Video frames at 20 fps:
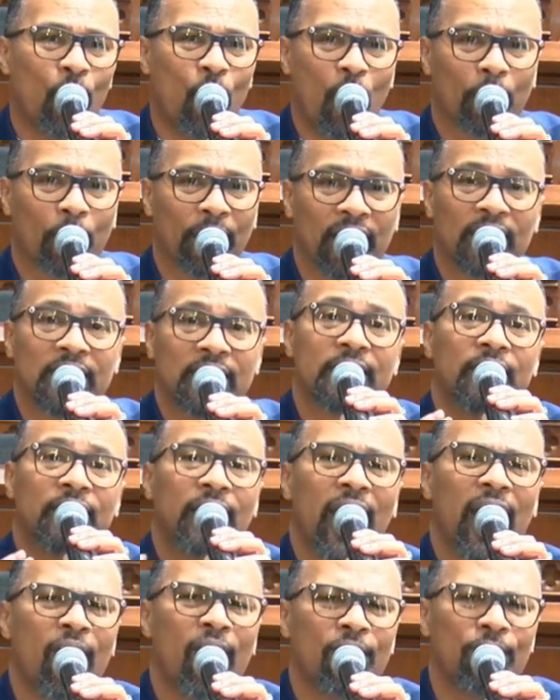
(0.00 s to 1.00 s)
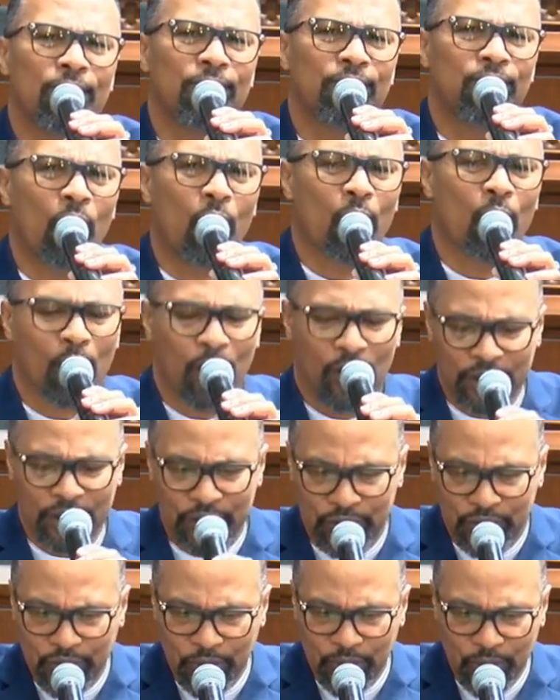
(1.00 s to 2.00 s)
informing us,
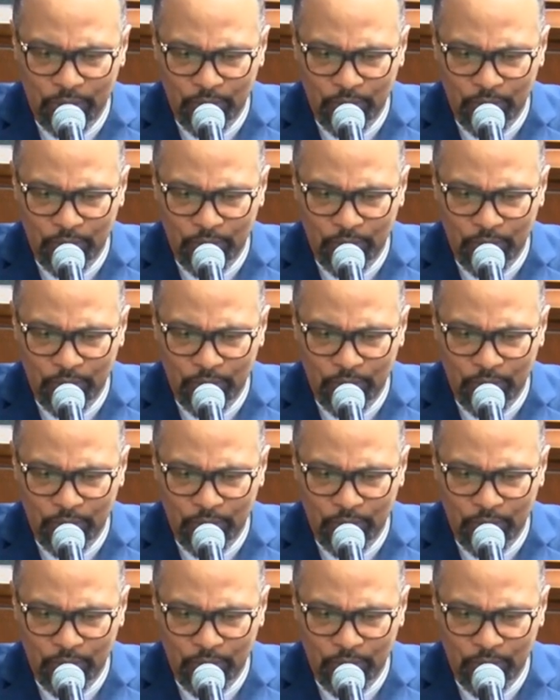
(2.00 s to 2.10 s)
therefore,